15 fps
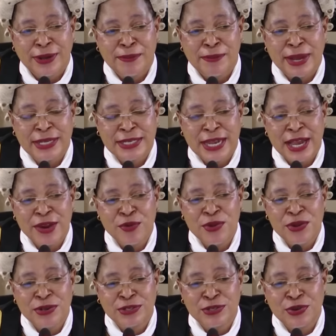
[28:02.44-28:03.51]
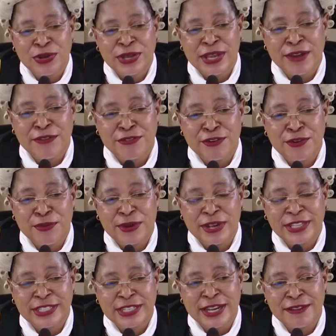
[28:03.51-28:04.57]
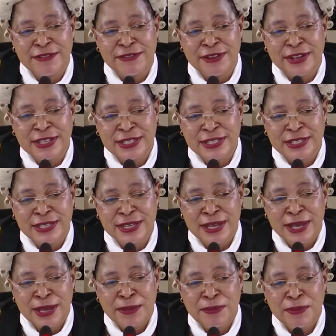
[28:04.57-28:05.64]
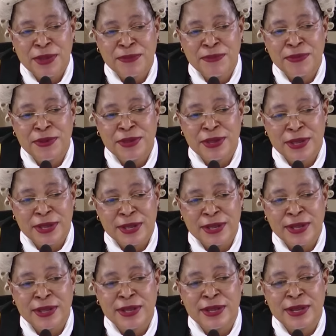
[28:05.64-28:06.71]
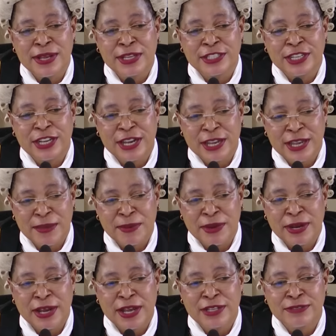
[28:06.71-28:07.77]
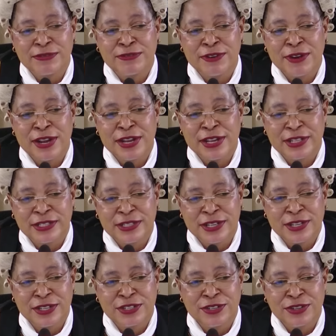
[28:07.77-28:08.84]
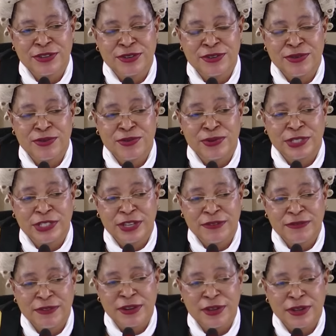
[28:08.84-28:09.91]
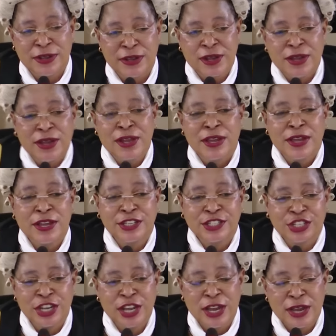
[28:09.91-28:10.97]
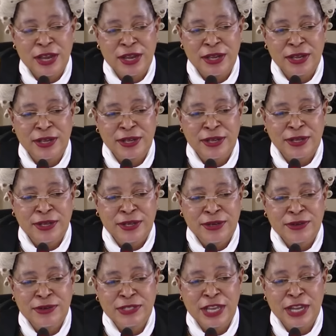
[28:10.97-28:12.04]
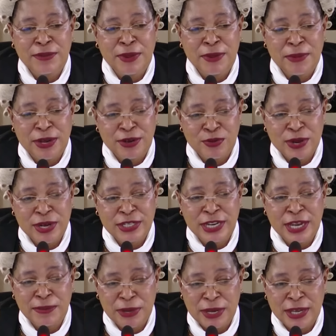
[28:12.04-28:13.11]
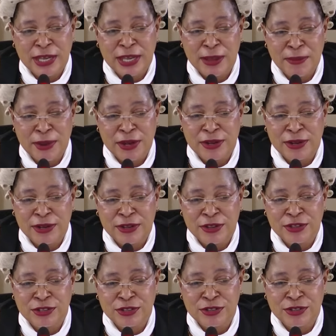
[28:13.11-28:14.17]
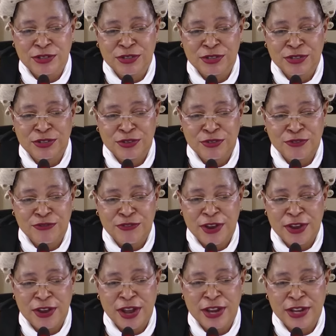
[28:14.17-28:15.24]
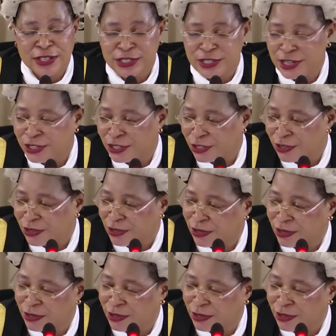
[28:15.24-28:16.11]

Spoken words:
But can we also hear from the chair first? Maybe the chair came and asked for an extension or whichever. Chair, because I remember at one time they came and sought for an extension.